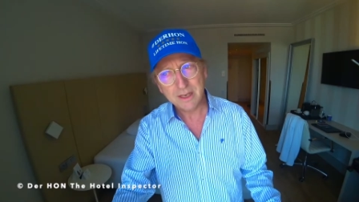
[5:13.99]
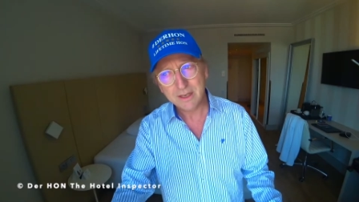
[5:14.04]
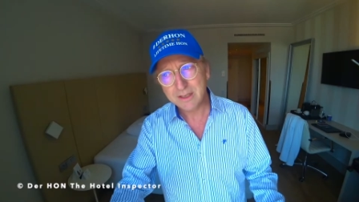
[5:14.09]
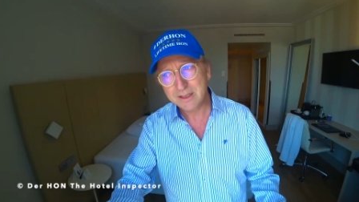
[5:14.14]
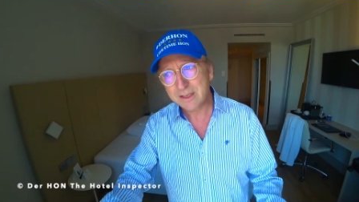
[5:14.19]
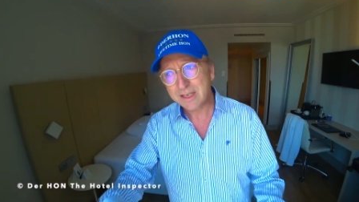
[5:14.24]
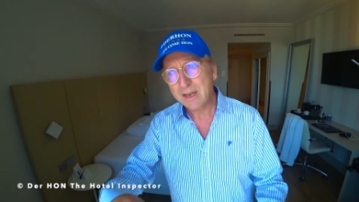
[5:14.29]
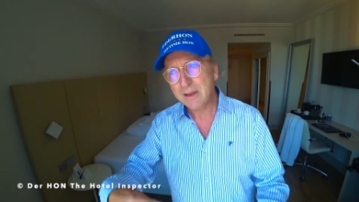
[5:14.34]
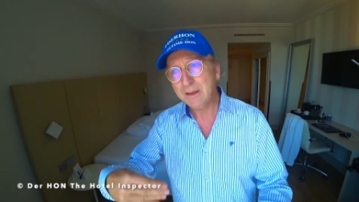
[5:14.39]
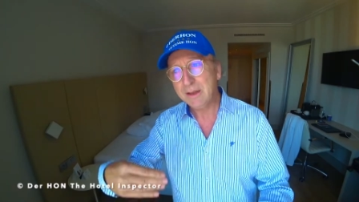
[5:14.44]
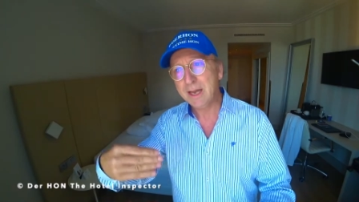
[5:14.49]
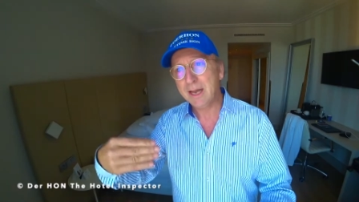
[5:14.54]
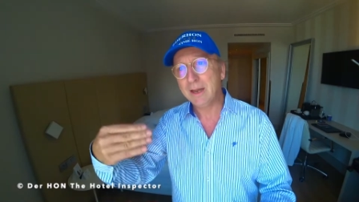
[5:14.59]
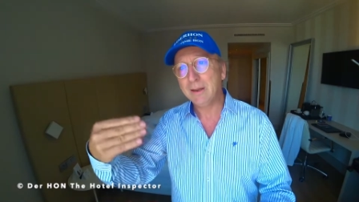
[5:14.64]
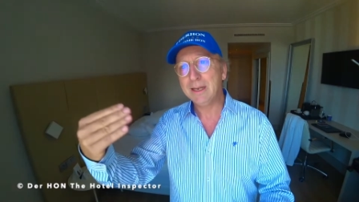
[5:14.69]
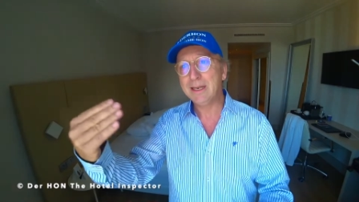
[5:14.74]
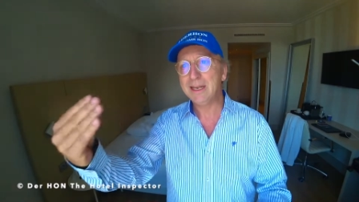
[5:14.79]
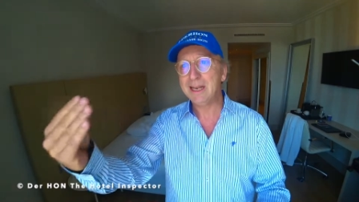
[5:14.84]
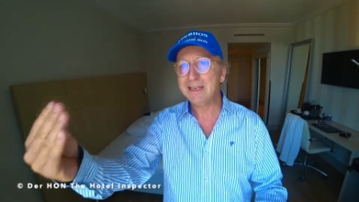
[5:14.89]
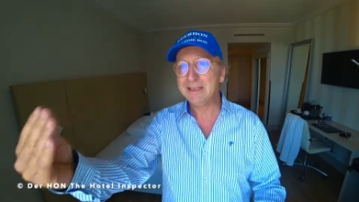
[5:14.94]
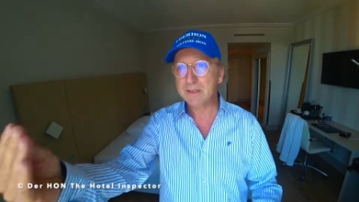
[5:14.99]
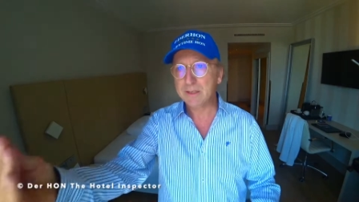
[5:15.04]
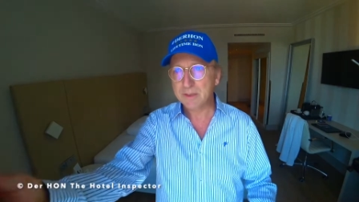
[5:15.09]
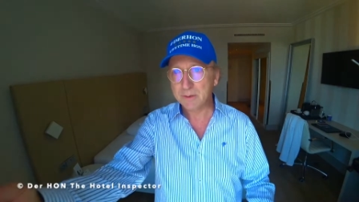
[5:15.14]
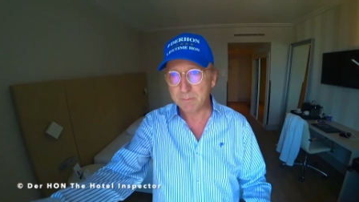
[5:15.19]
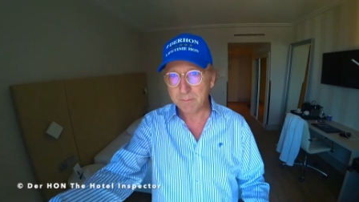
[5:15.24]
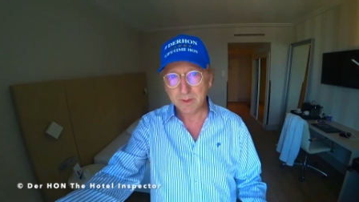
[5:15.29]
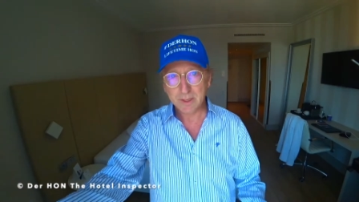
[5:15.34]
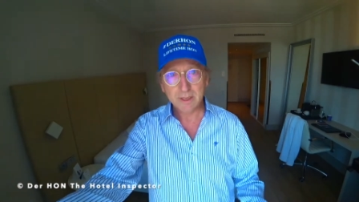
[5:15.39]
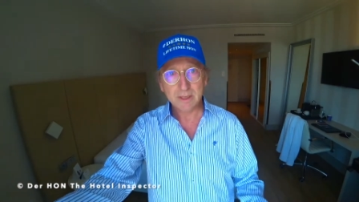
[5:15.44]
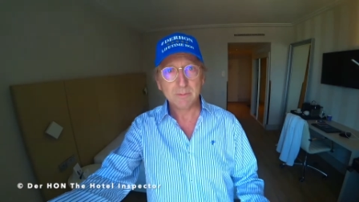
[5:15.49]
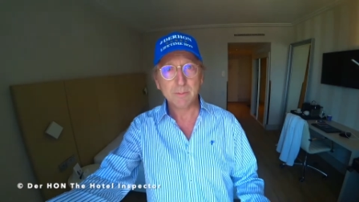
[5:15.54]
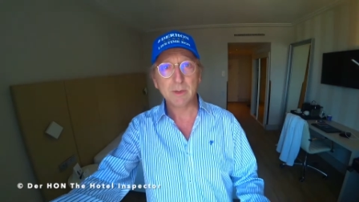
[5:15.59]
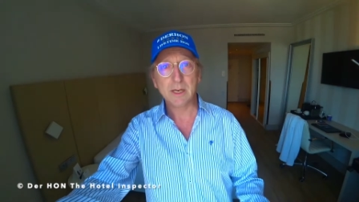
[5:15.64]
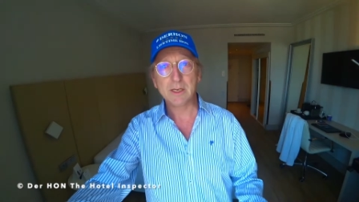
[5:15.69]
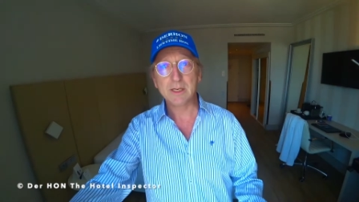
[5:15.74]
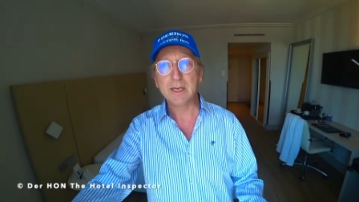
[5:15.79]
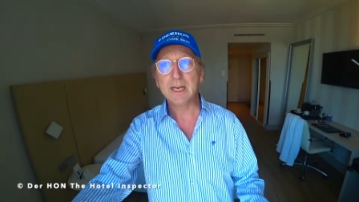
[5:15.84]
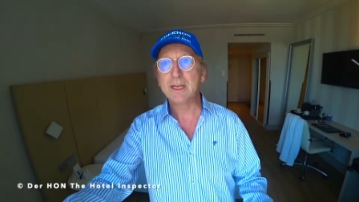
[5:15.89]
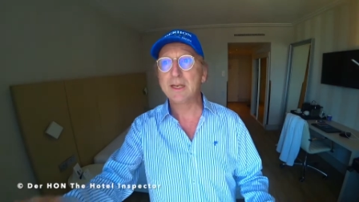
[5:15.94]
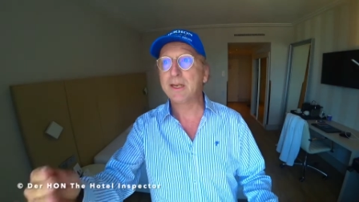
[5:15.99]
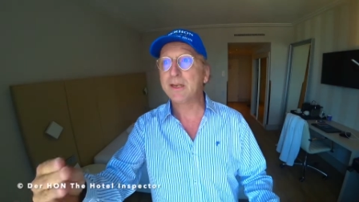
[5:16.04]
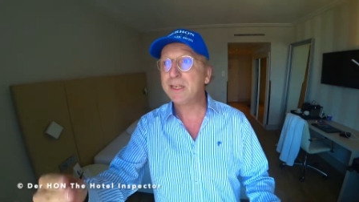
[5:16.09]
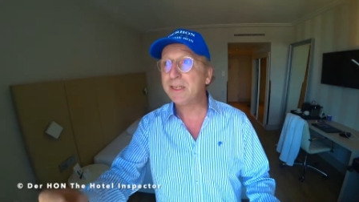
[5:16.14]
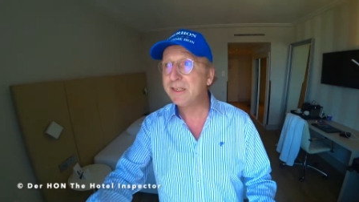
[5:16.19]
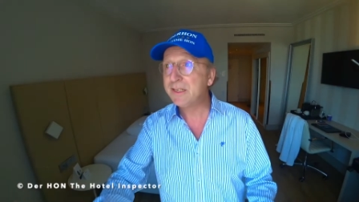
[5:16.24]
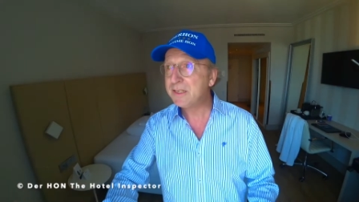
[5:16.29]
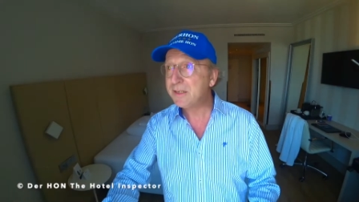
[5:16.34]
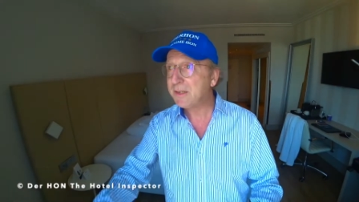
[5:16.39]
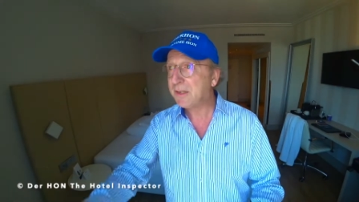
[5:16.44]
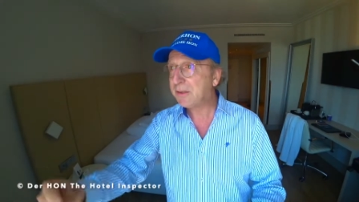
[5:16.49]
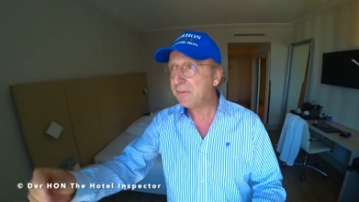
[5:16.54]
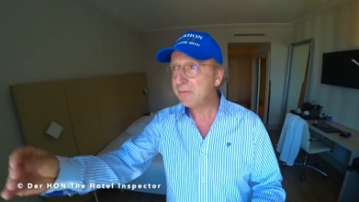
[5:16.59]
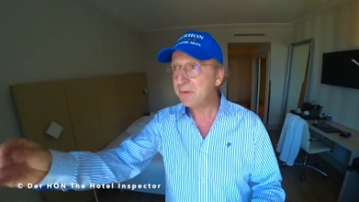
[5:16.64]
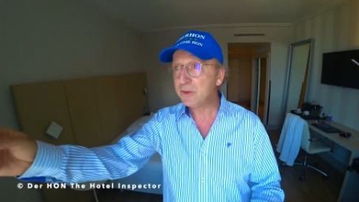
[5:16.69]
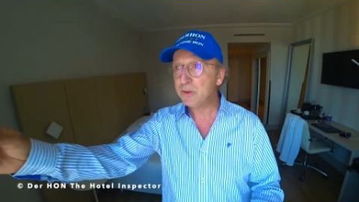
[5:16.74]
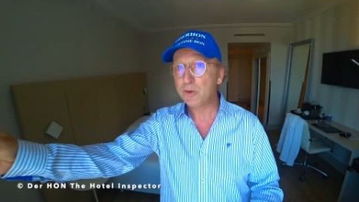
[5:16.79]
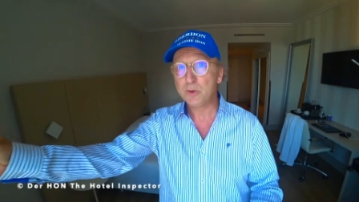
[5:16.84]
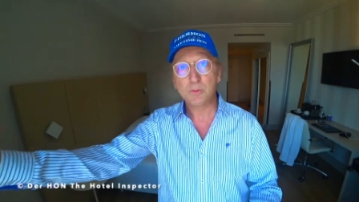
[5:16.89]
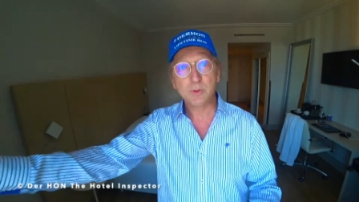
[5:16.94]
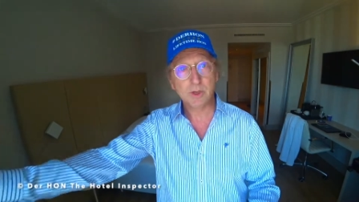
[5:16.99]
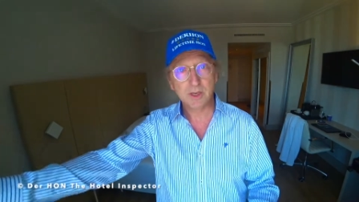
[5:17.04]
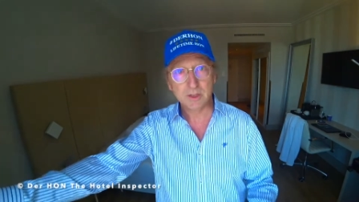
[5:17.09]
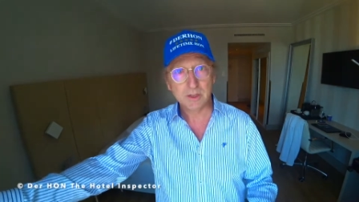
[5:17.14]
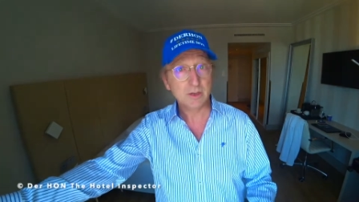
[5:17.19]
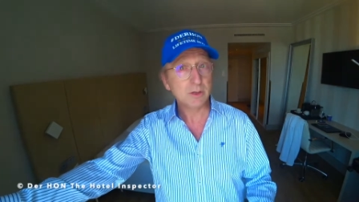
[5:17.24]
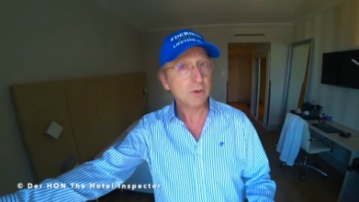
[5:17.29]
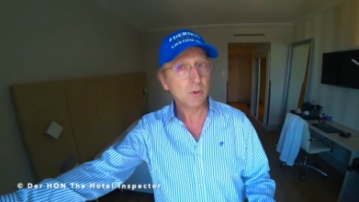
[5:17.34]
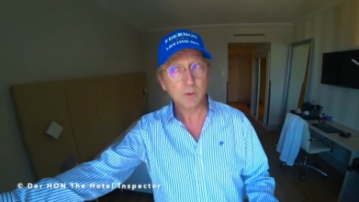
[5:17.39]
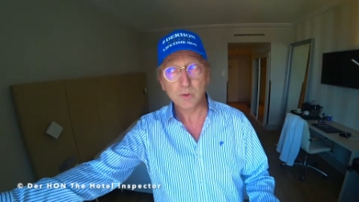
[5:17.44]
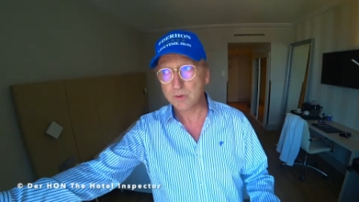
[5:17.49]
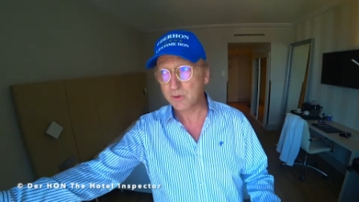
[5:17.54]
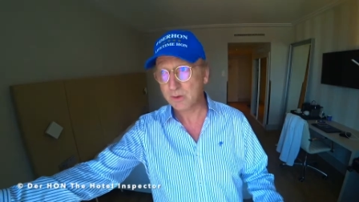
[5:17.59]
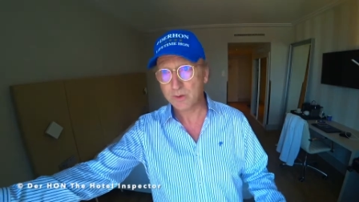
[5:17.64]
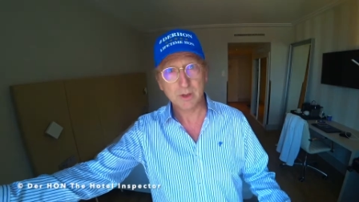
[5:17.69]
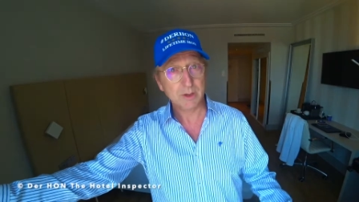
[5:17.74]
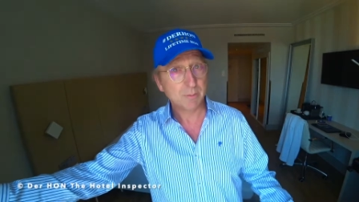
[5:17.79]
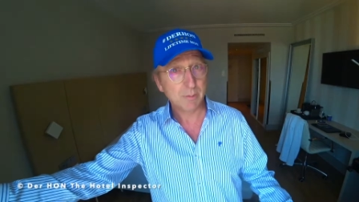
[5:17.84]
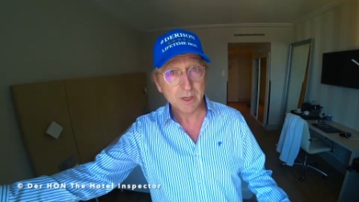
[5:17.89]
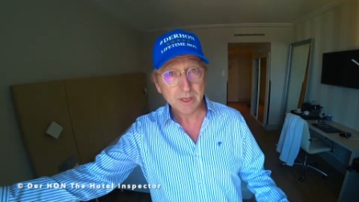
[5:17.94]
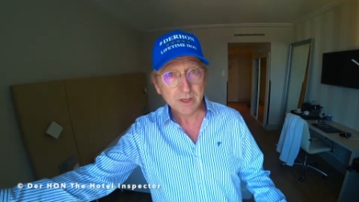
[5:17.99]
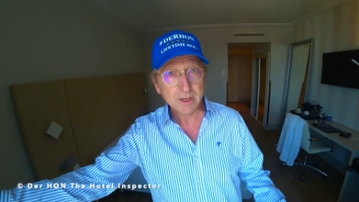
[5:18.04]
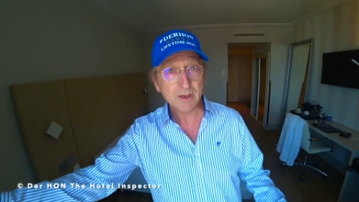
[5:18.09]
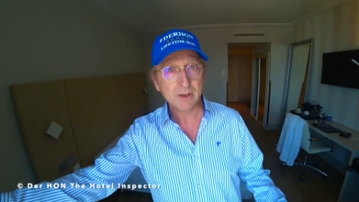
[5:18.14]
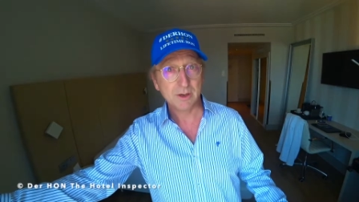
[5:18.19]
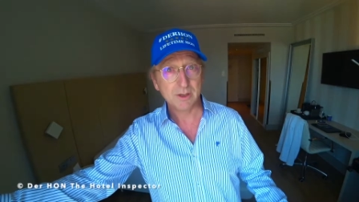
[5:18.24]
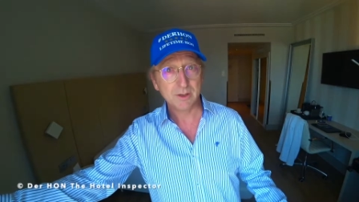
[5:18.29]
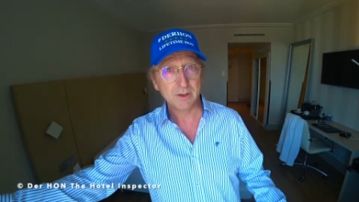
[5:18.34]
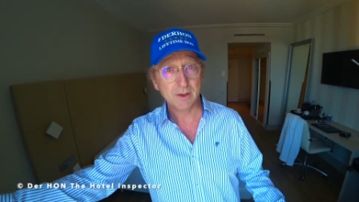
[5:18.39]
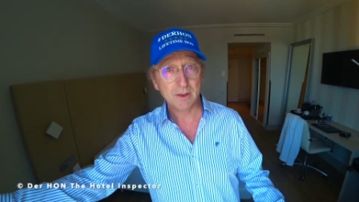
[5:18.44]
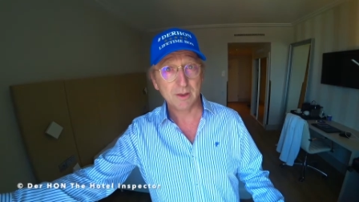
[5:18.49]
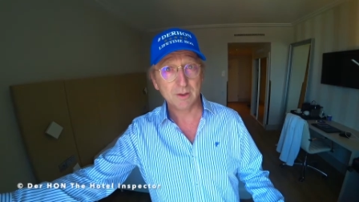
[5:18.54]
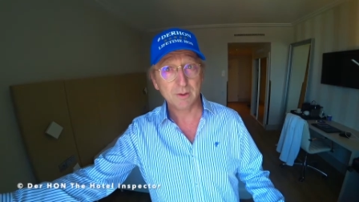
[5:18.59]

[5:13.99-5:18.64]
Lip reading: to tell the other guests to please maintain a distance of 2 meters or 3 meters.